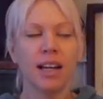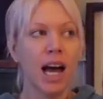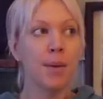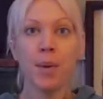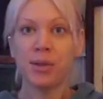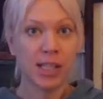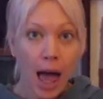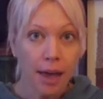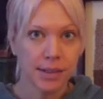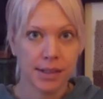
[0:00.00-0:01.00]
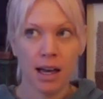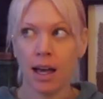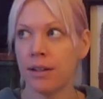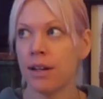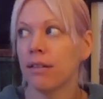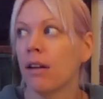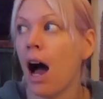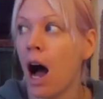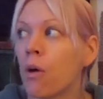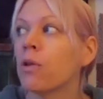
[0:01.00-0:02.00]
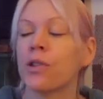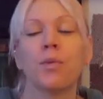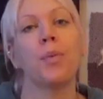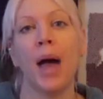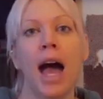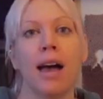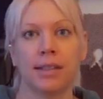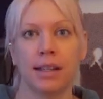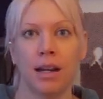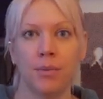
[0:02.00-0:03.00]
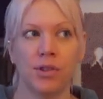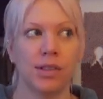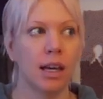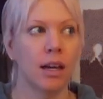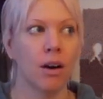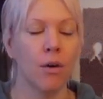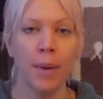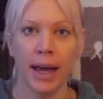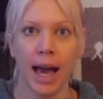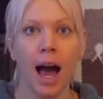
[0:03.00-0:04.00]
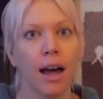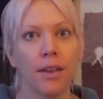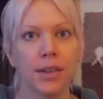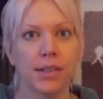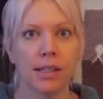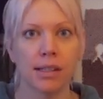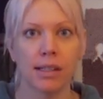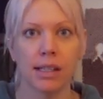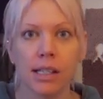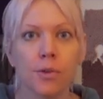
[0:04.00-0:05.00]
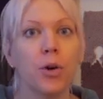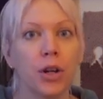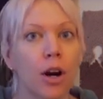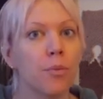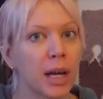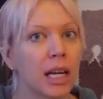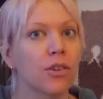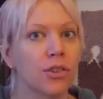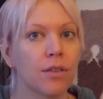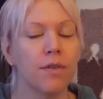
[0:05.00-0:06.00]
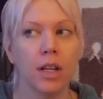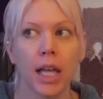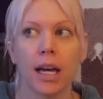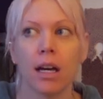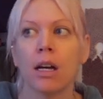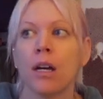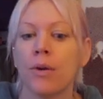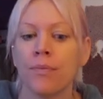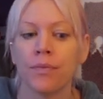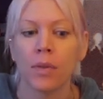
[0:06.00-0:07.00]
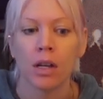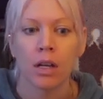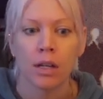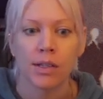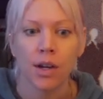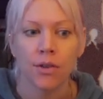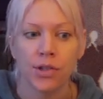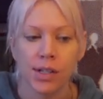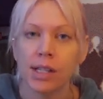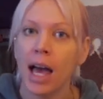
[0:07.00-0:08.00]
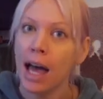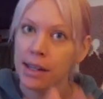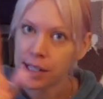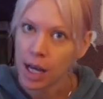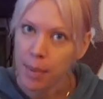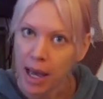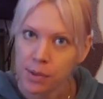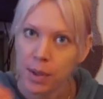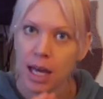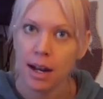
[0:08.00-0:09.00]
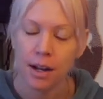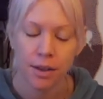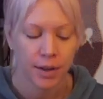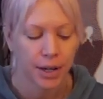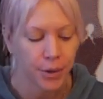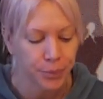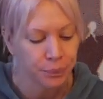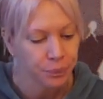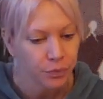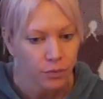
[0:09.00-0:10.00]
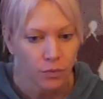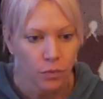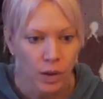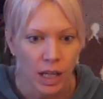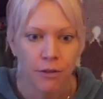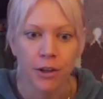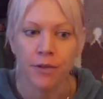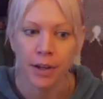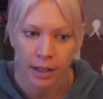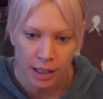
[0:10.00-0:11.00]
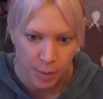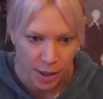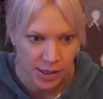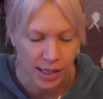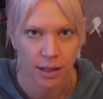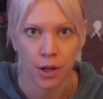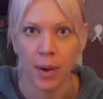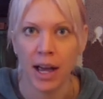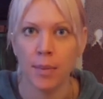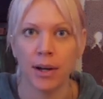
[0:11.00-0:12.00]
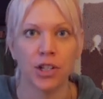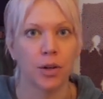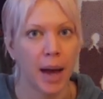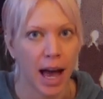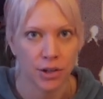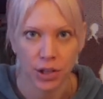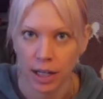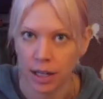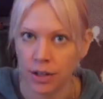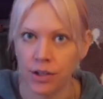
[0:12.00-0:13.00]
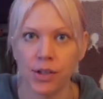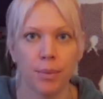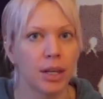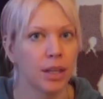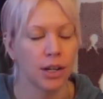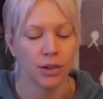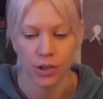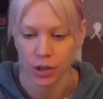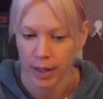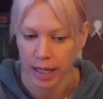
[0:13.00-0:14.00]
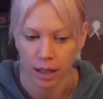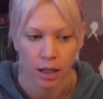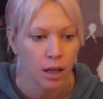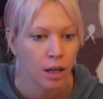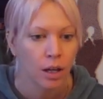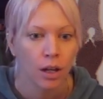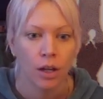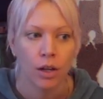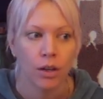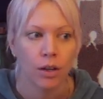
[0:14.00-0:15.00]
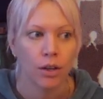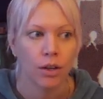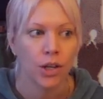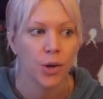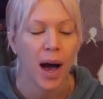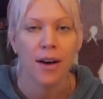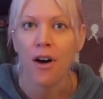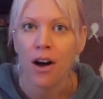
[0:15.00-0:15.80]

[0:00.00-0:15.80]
I'm obsessed. And hours will pass and I'm just like, oh my god, this is what art making should feel like. So just a heads up as we head out of the video, if you're feeling a particular way about your passion or something that you're doing, you have